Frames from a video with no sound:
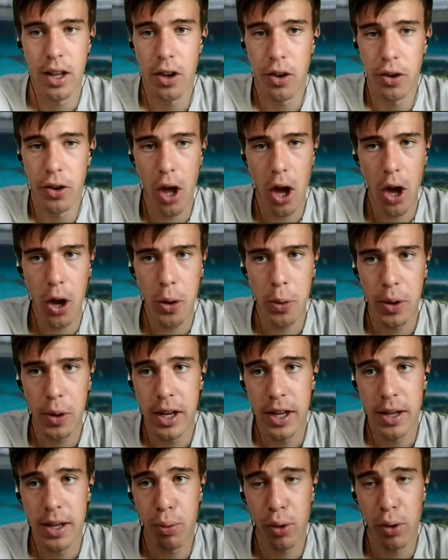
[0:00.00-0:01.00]
No
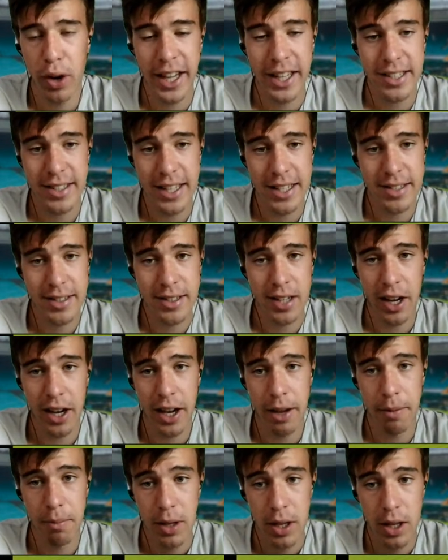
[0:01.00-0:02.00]
breaks this
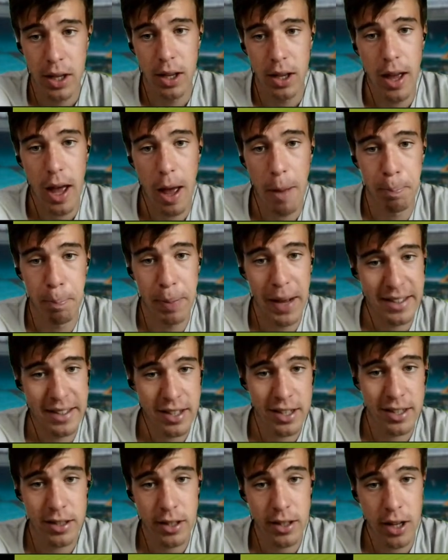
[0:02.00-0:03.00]
time. A
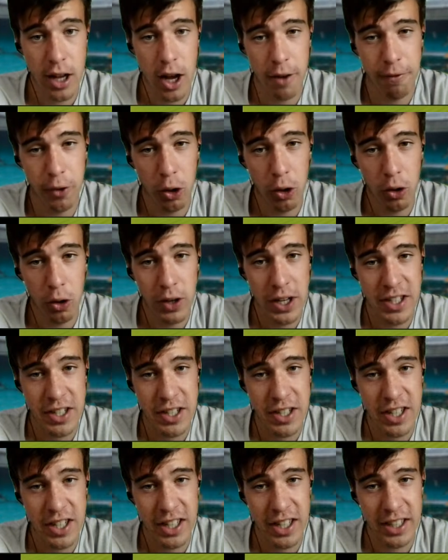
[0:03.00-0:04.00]
better start for
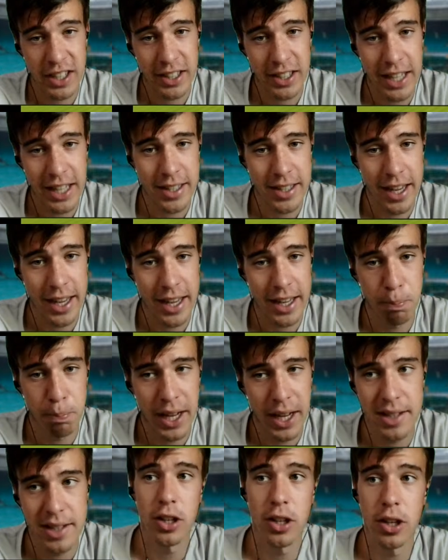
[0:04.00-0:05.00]
Richard Gasquet compared
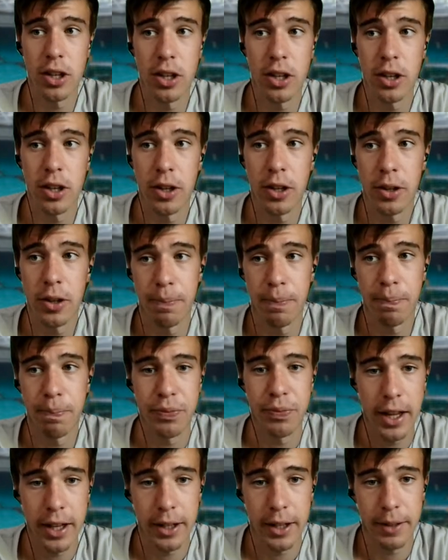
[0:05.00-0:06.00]
to
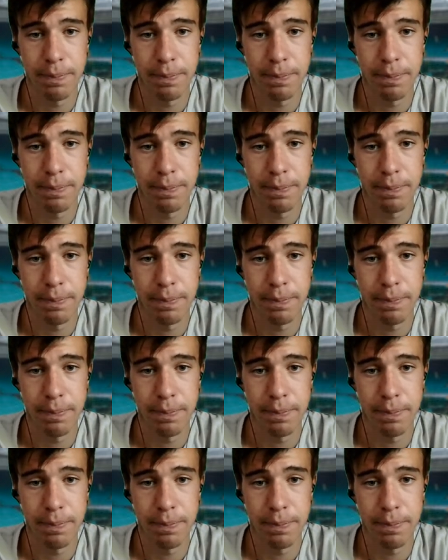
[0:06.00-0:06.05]
earlier.